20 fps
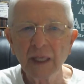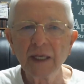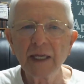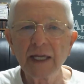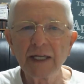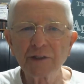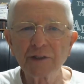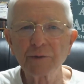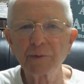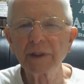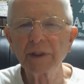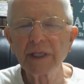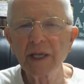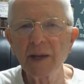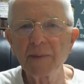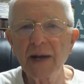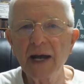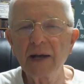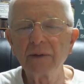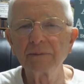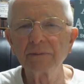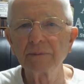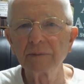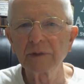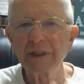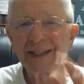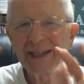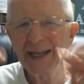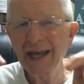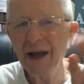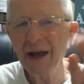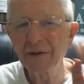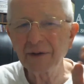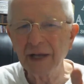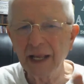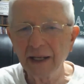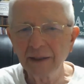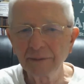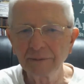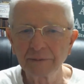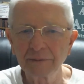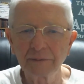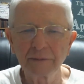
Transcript: It's really about counting,